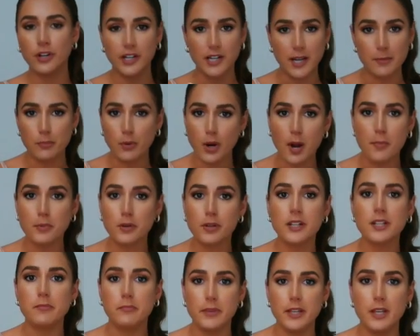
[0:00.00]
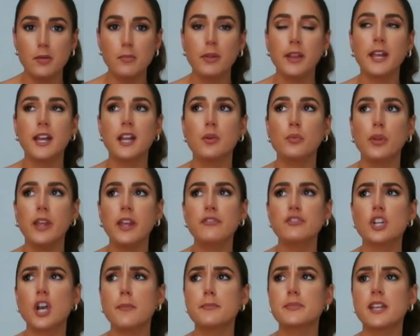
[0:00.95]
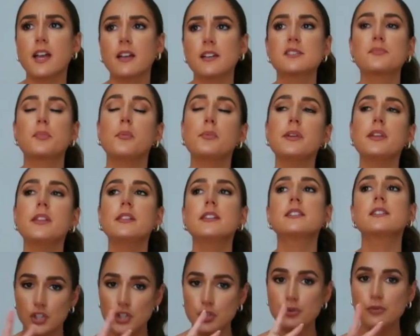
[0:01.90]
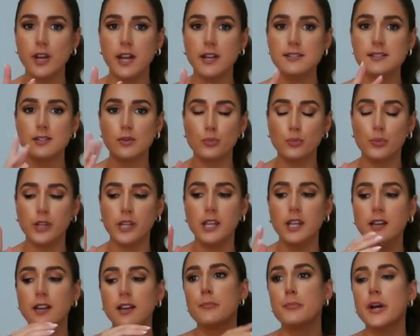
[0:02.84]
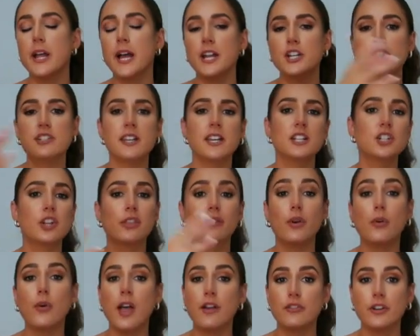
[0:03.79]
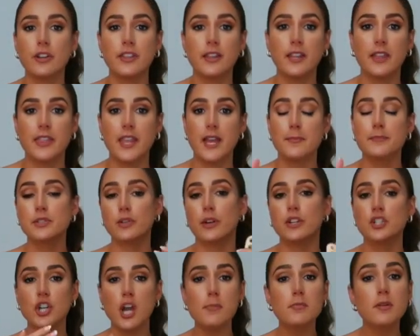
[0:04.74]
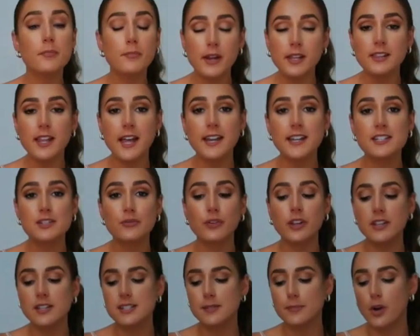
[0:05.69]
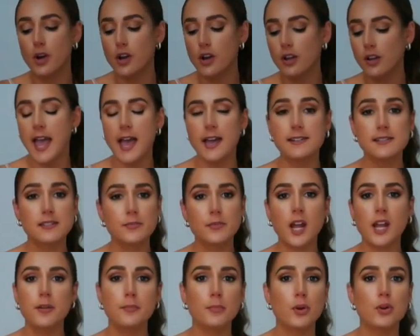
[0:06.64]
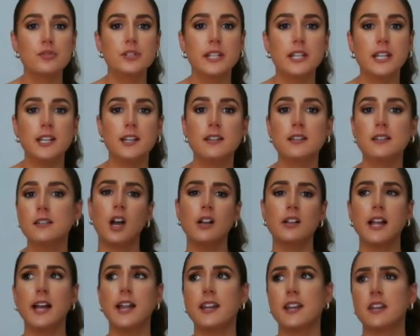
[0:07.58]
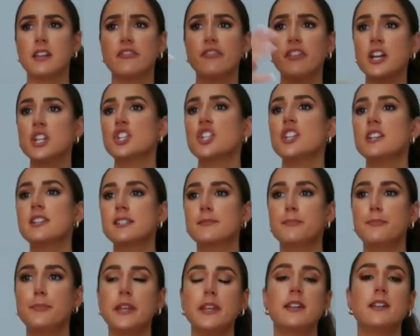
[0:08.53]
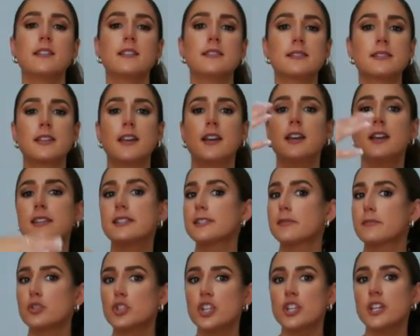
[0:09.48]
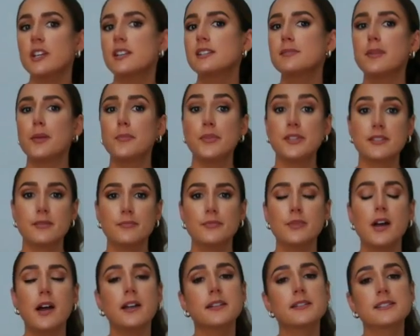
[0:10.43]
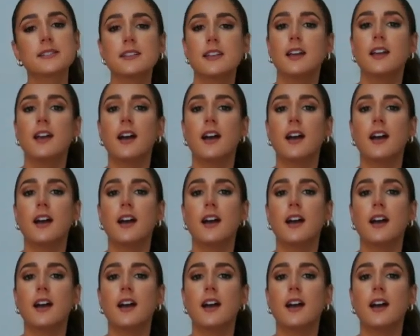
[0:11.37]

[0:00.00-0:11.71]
and I properly meal plan, we have chopped salads probably at least two nights a week, but I just like to throw everything in them. So I chop up my lettuce really small, add some kind of protein. I'll add any veggies, beans, some cheese, maybe some nuts.